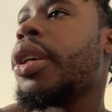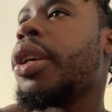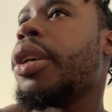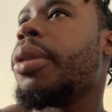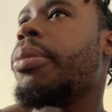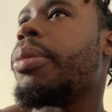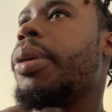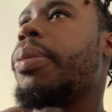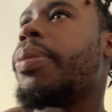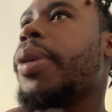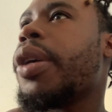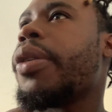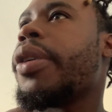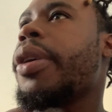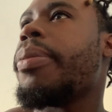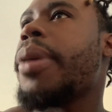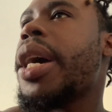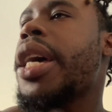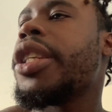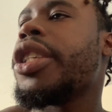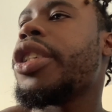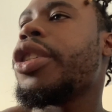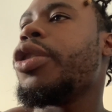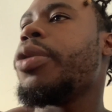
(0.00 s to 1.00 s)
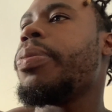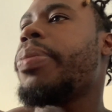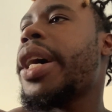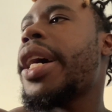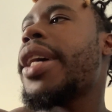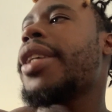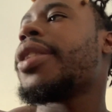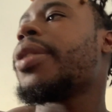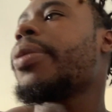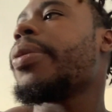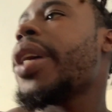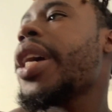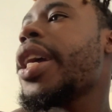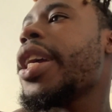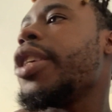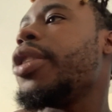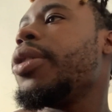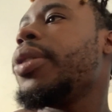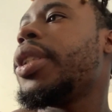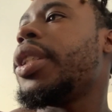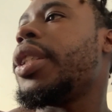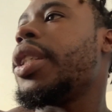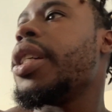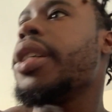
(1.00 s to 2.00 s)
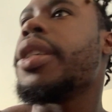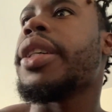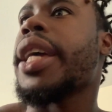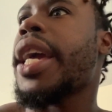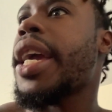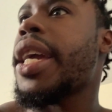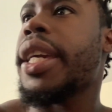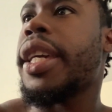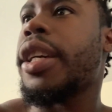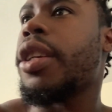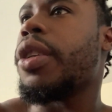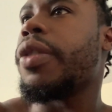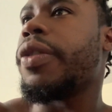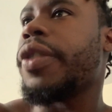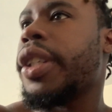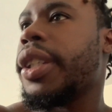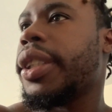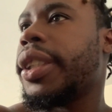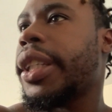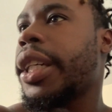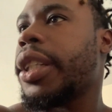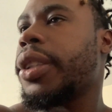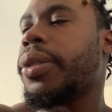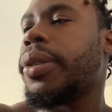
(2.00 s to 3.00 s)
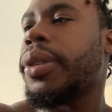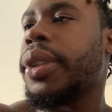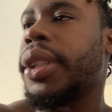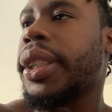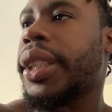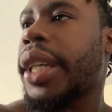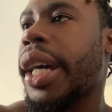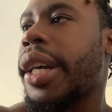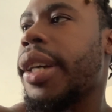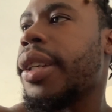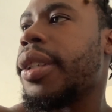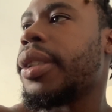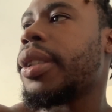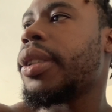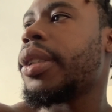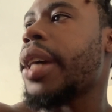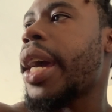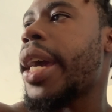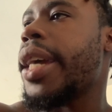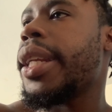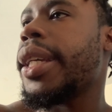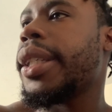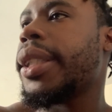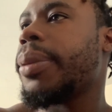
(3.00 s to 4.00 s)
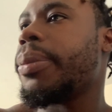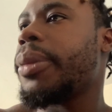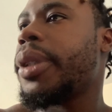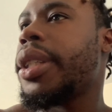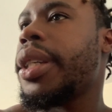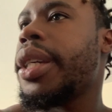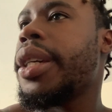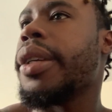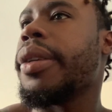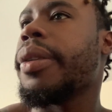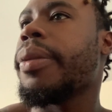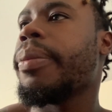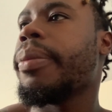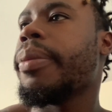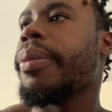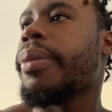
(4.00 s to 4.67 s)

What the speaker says: But bro, imagine you pass away and you still can't get over your sexual desires. Ain't that some shit?